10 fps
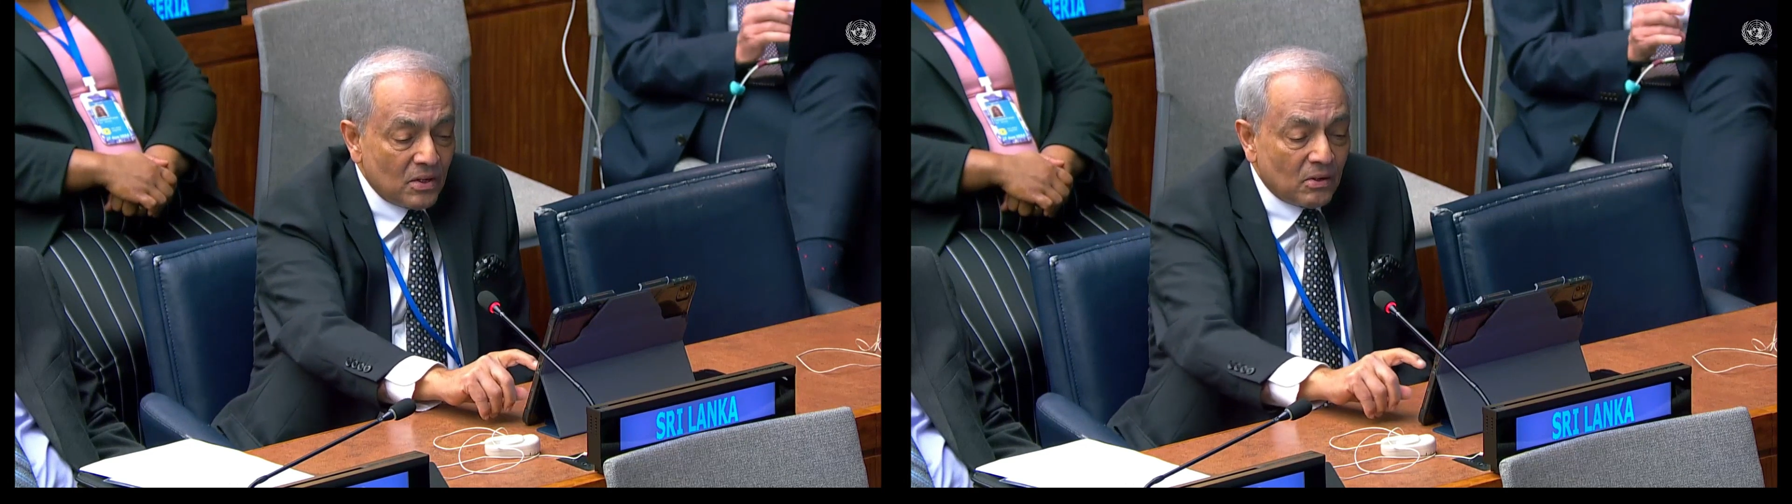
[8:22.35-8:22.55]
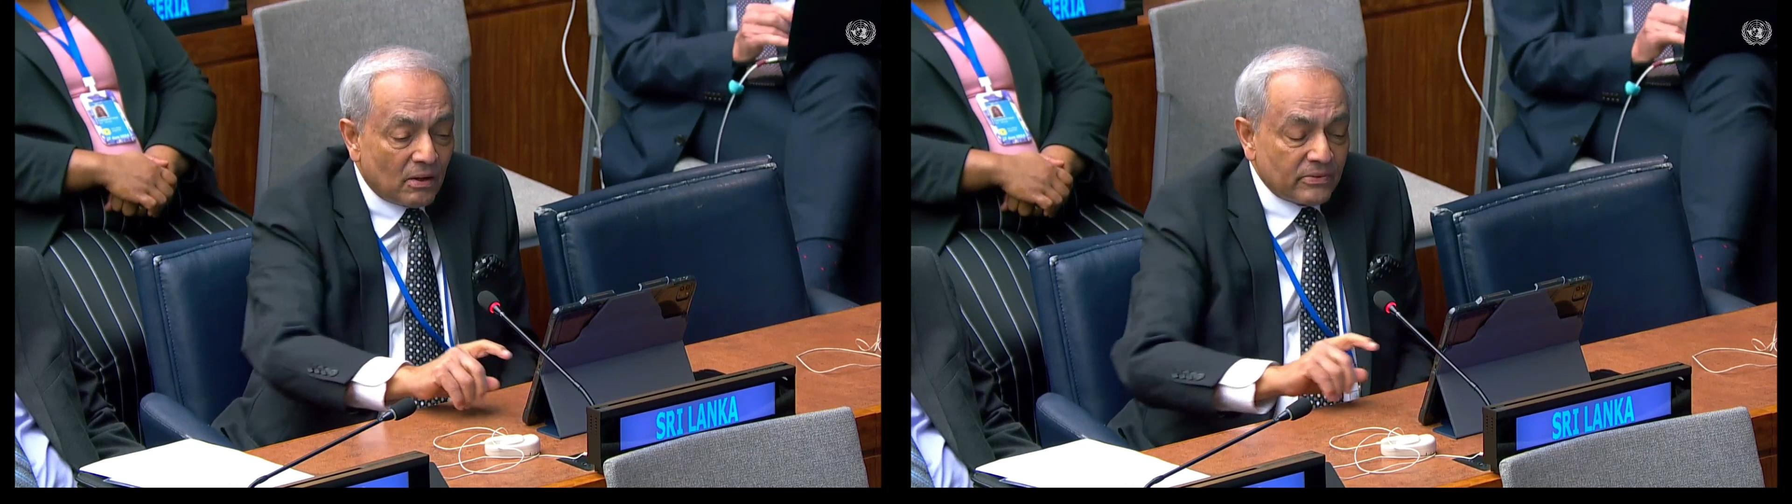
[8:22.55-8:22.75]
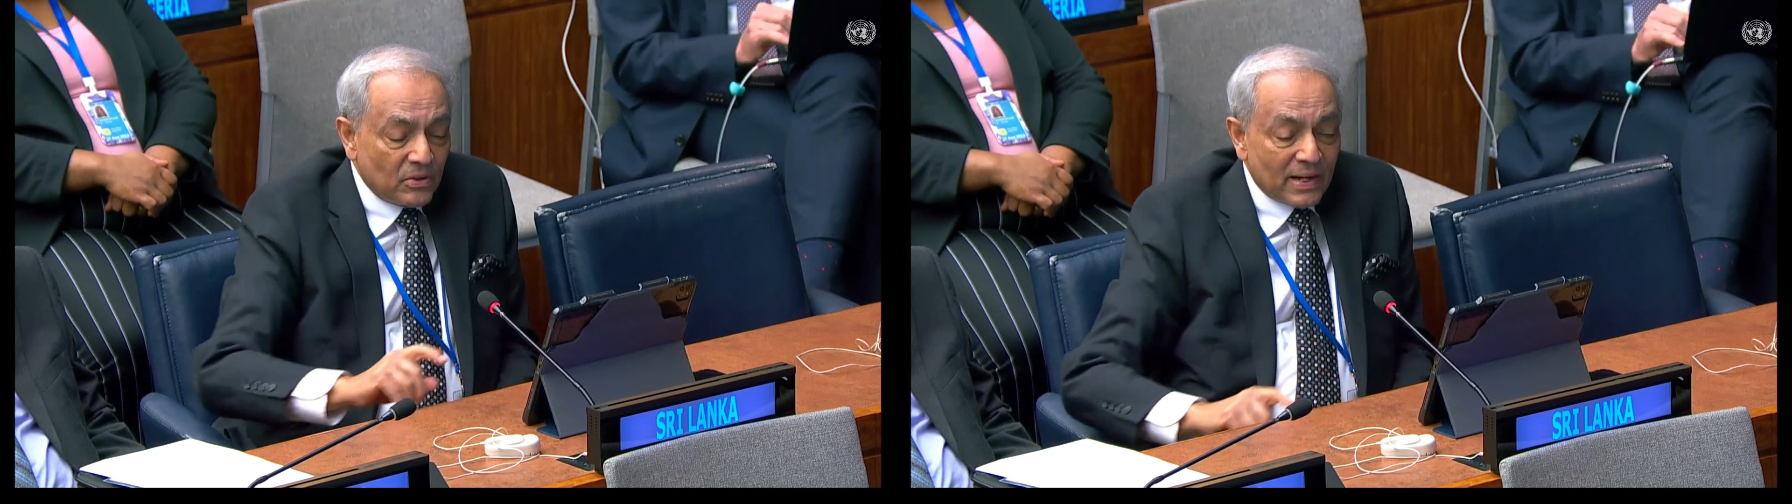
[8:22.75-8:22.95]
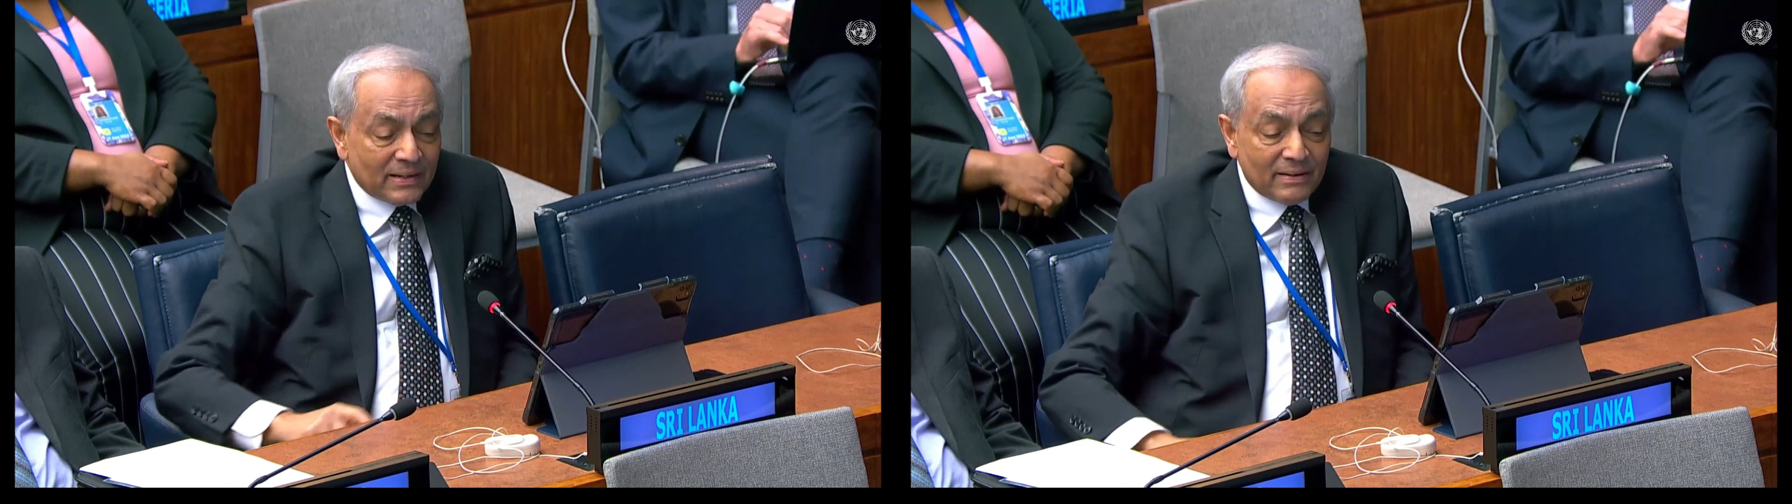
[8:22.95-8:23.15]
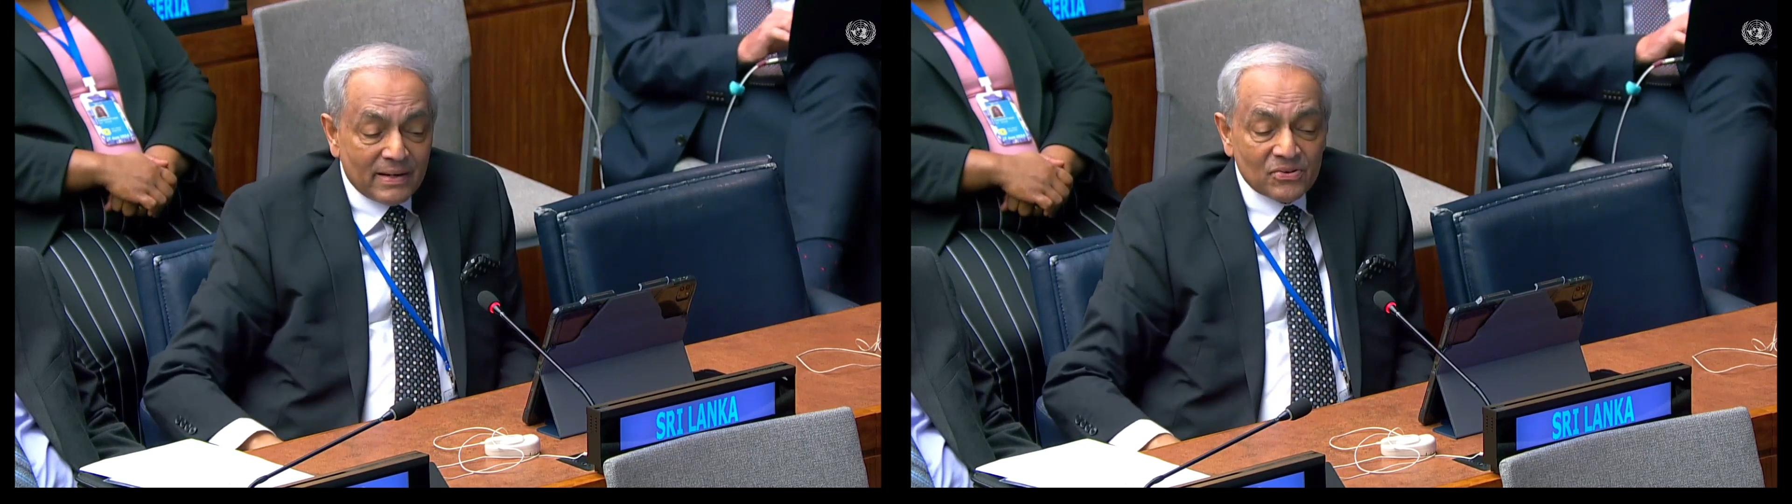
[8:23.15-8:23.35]
of the
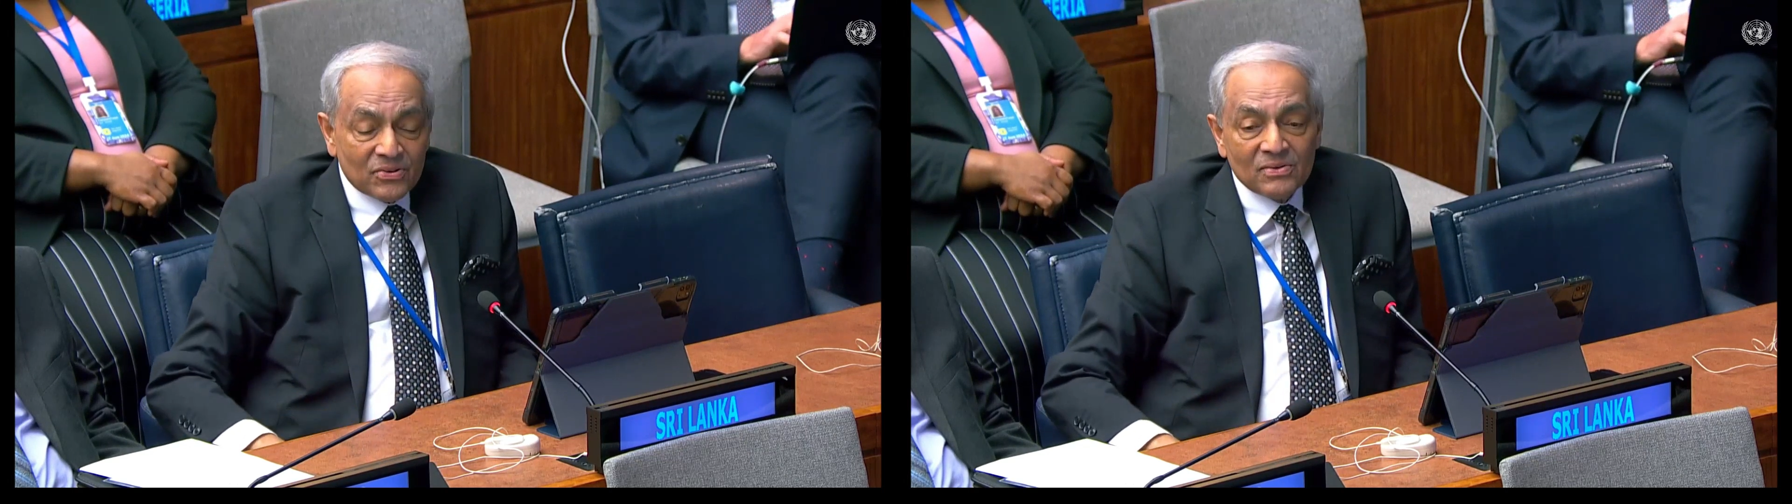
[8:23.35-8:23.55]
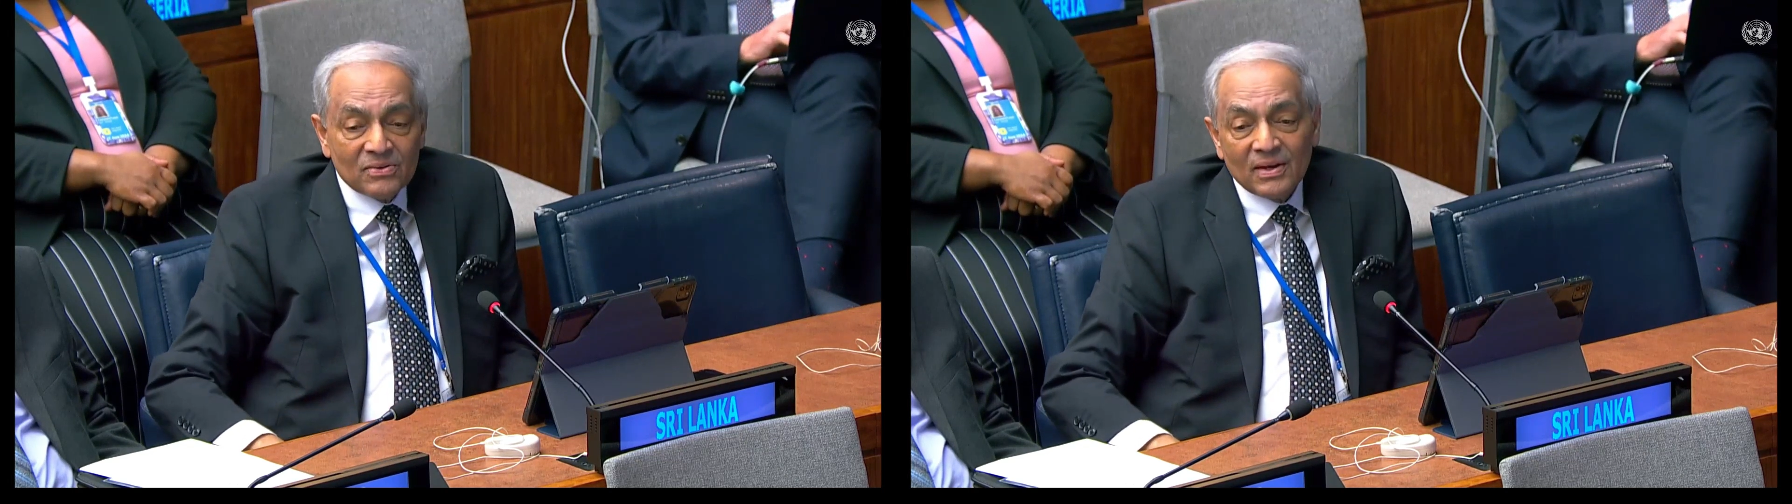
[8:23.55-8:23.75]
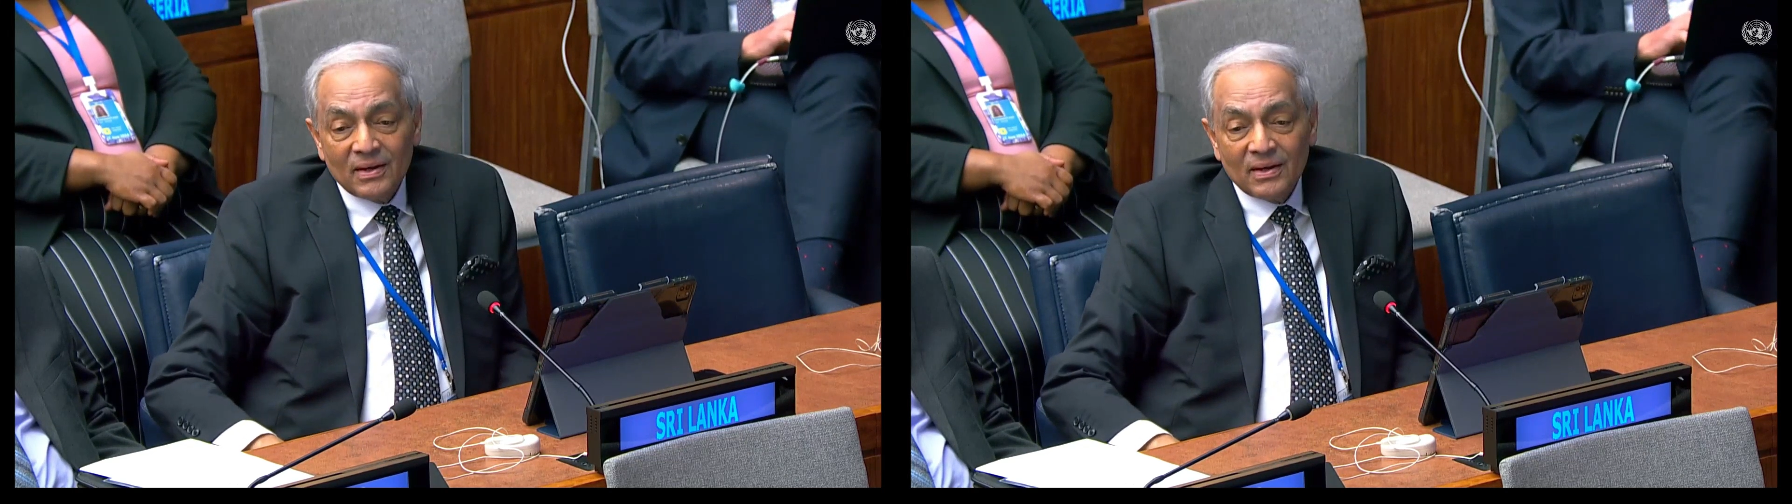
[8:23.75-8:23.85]
United Nations